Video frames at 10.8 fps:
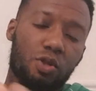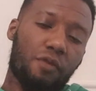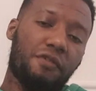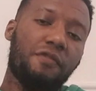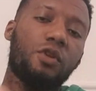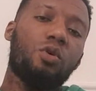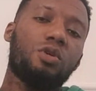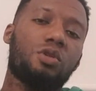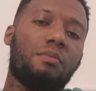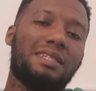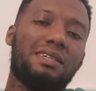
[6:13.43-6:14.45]
so if you've
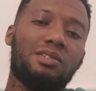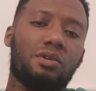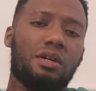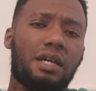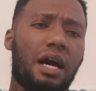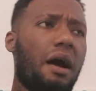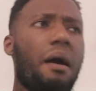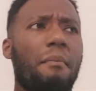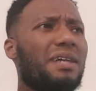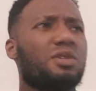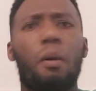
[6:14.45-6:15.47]
noticed on my TikTok account,
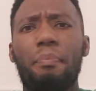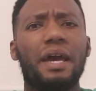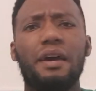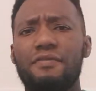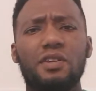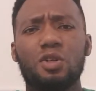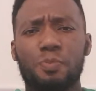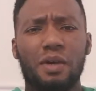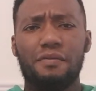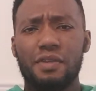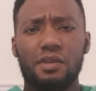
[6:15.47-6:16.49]
man's got bare
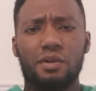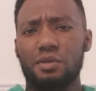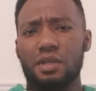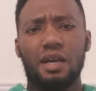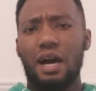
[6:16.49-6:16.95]
videos.